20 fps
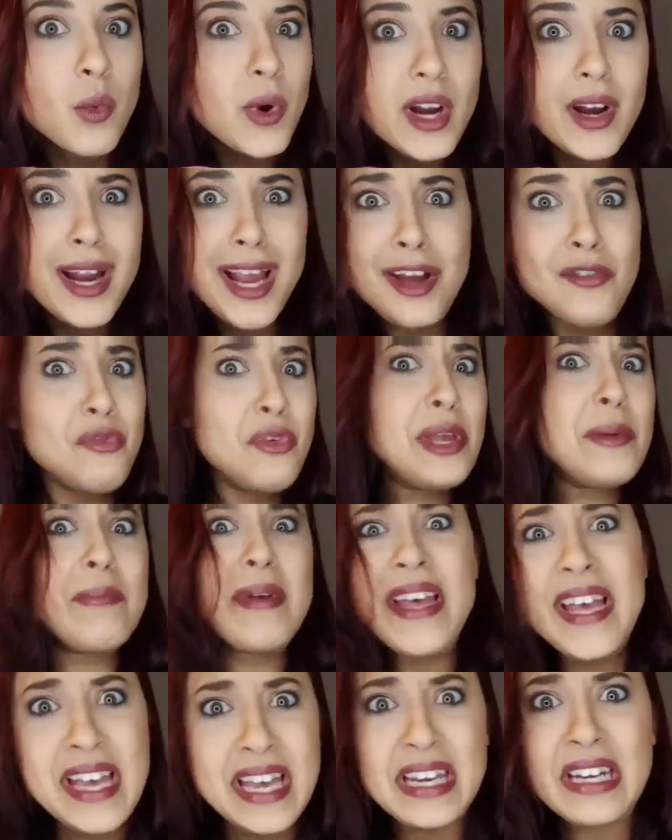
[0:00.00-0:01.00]
where have we
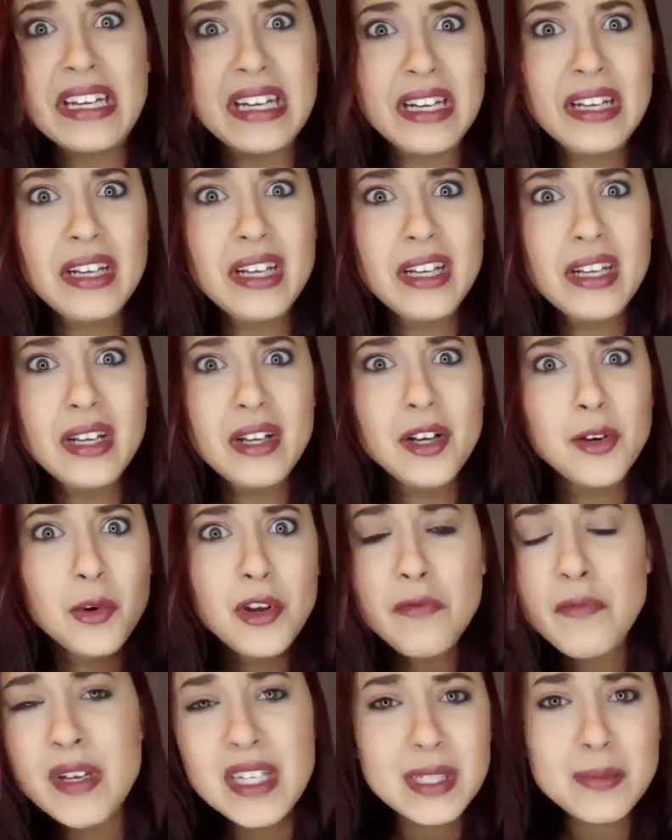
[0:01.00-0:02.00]
been?
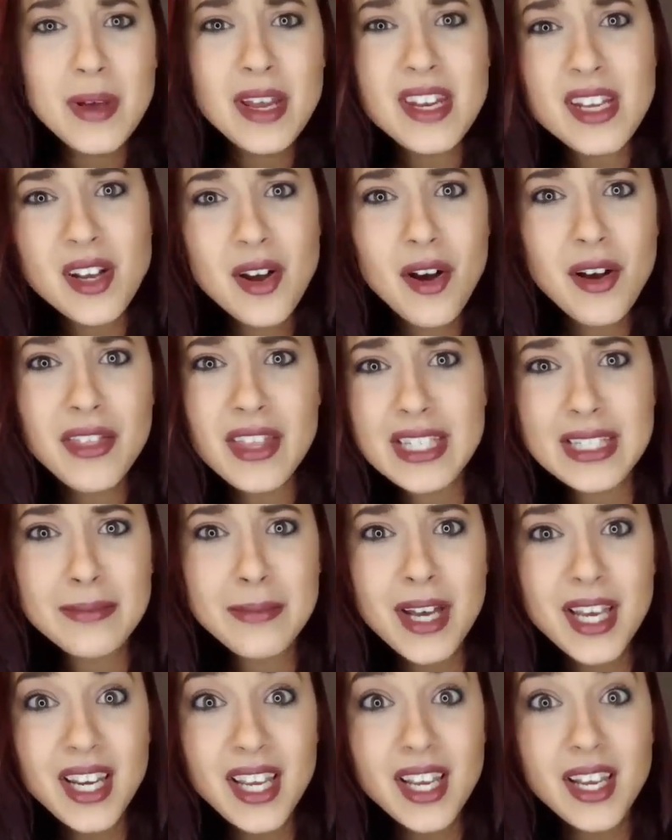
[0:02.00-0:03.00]
We've been spending all
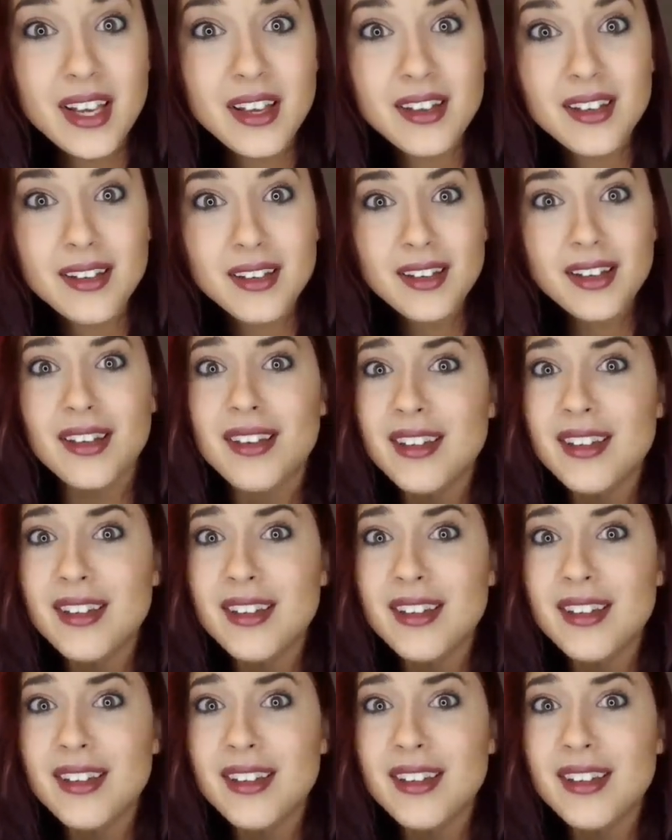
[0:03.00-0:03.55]
this money.